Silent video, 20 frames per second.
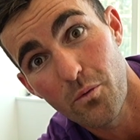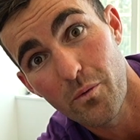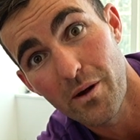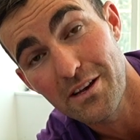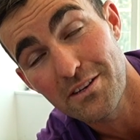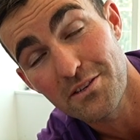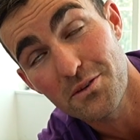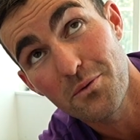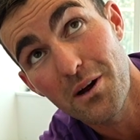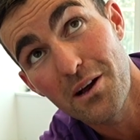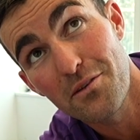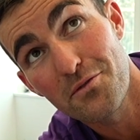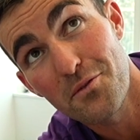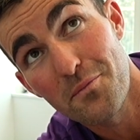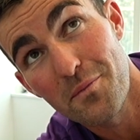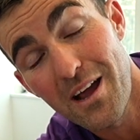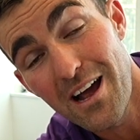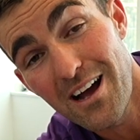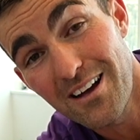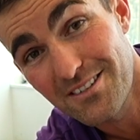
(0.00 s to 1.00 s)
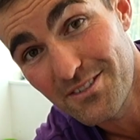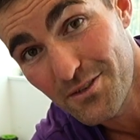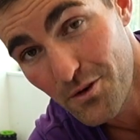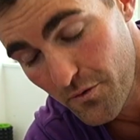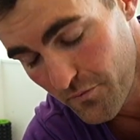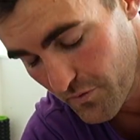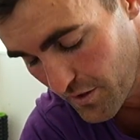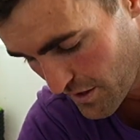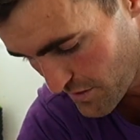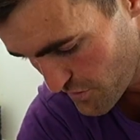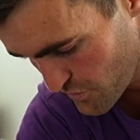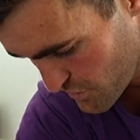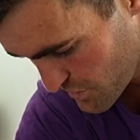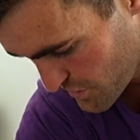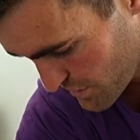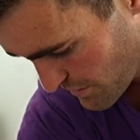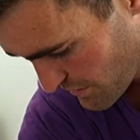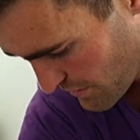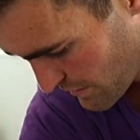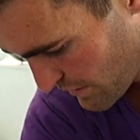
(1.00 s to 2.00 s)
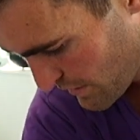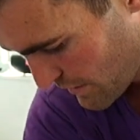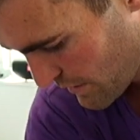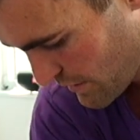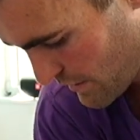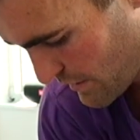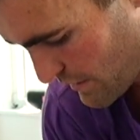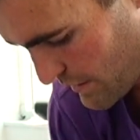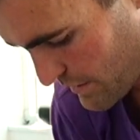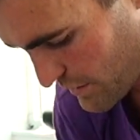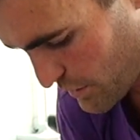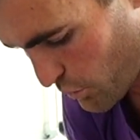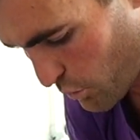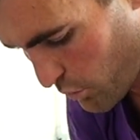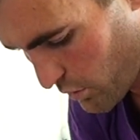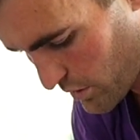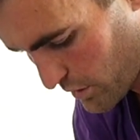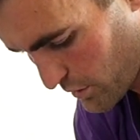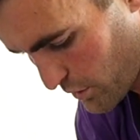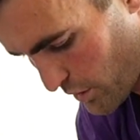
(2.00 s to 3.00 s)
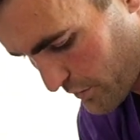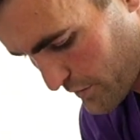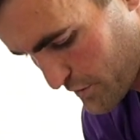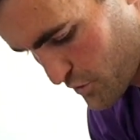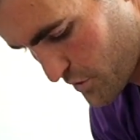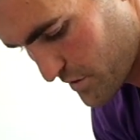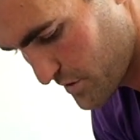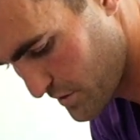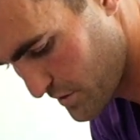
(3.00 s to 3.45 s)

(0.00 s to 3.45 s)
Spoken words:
4 weeks away from now. So if you're interested, you want to learn the tricks